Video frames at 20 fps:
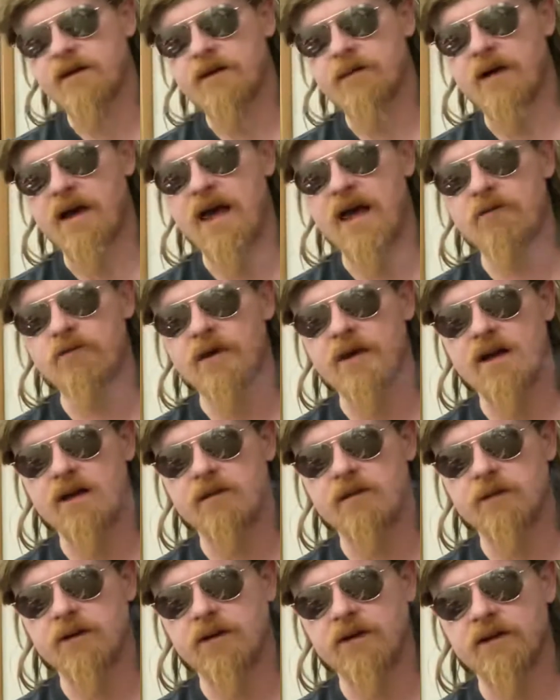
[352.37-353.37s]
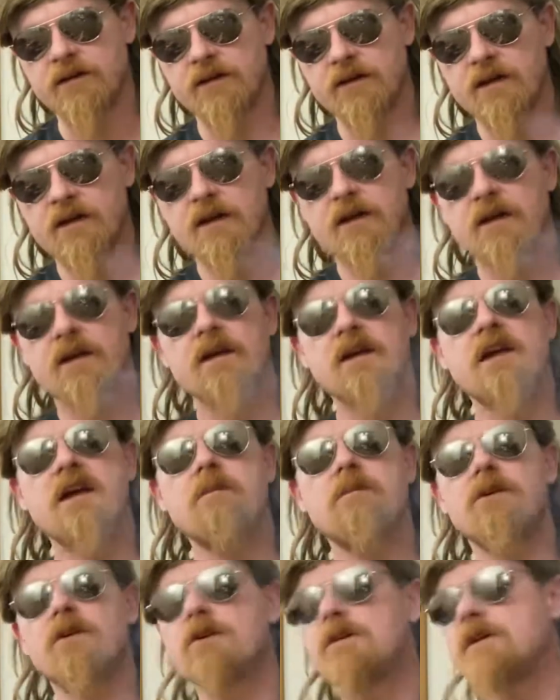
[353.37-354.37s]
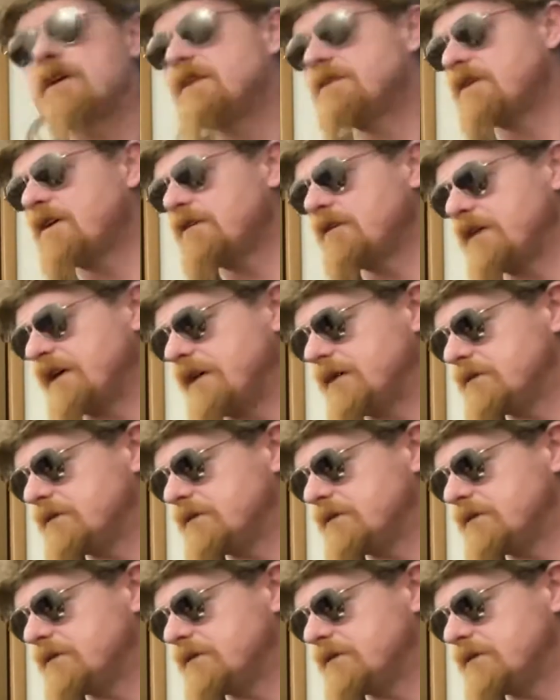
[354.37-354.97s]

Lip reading: about halfway down the building. Employees only.